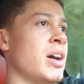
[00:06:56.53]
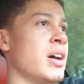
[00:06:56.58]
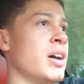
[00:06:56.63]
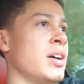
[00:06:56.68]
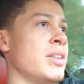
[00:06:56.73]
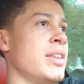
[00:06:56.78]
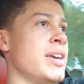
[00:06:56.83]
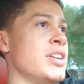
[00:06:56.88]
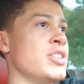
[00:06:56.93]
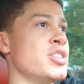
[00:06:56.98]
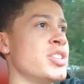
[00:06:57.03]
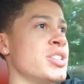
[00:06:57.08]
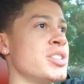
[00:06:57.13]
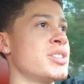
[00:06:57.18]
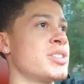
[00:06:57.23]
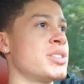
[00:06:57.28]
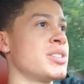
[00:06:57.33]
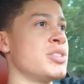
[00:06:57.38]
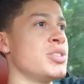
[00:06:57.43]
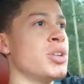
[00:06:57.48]
They
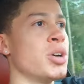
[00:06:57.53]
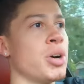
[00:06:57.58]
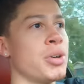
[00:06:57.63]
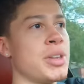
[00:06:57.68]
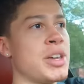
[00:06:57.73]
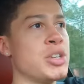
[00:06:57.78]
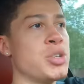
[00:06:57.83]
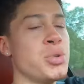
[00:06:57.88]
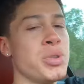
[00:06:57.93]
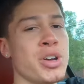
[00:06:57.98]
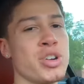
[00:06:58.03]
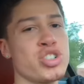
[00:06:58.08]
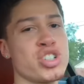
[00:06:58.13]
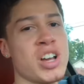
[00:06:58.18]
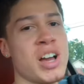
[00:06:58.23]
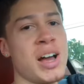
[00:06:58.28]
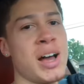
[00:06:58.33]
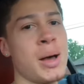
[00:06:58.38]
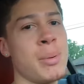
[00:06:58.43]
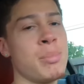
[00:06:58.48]
just, you know, they do their
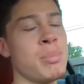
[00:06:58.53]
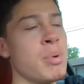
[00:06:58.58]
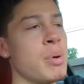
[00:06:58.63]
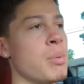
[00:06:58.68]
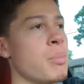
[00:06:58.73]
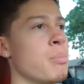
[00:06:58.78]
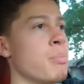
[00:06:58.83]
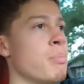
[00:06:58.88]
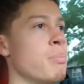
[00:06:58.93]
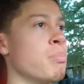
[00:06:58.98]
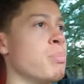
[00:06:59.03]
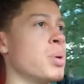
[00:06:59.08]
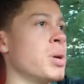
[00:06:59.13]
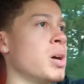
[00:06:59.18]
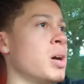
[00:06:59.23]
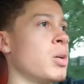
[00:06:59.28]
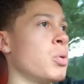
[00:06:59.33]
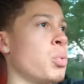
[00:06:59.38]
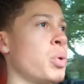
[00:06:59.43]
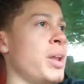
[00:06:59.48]
job.
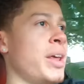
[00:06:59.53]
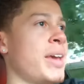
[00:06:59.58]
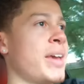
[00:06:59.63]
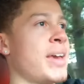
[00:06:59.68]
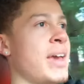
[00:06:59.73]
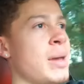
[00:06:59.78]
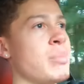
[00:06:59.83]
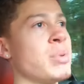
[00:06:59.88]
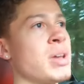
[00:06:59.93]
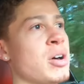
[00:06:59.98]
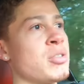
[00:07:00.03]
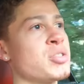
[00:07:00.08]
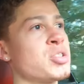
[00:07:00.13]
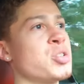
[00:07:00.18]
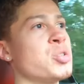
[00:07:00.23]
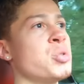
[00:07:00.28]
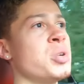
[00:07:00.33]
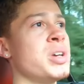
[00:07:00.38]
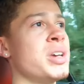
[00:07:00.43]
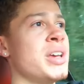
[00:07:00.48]
But when it came down
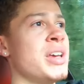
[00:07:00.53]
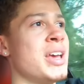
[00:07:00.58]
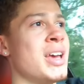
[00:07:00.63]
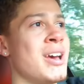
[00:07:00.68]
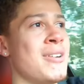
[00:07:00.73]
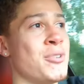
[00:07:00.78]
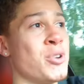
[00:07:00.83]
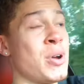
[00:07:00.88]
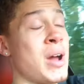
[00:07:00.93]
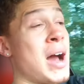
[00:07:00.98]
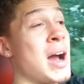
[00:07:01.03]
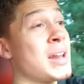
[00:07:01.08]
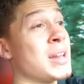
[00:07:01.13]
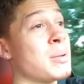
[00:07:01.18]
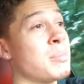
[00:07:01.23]
to it, if you're adding